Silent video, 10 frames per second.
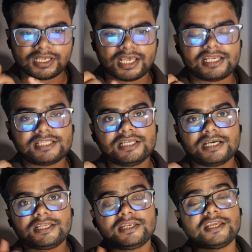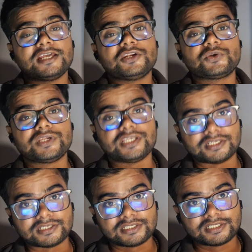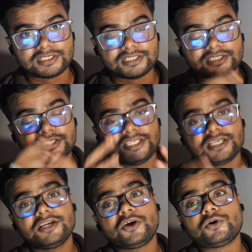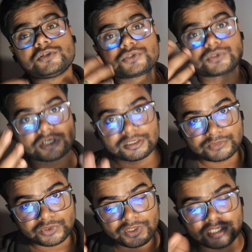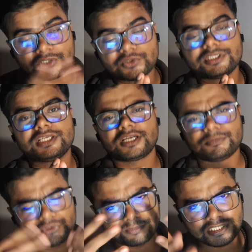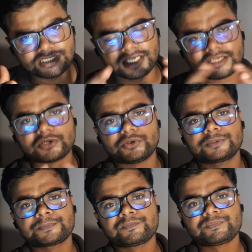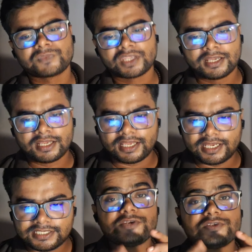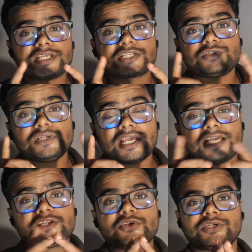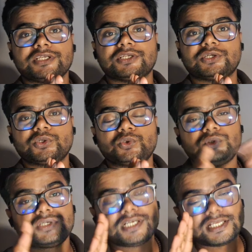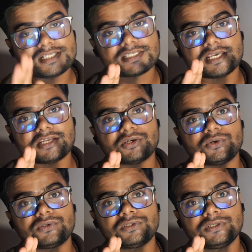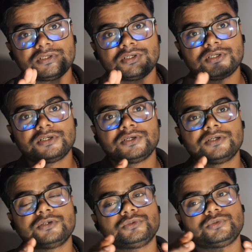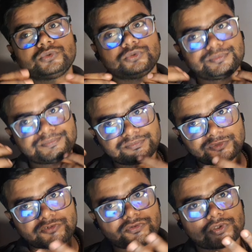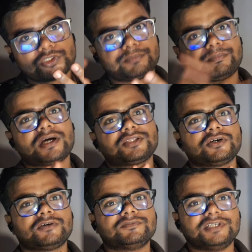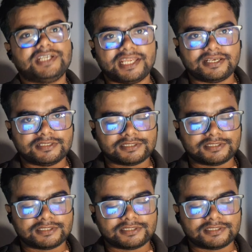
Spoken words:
Elladan and Elrohir. They also come to Aragorn. They come to meet Aragorn, and it was actually Elrohir who tells Aragorn to follow the path of the dead.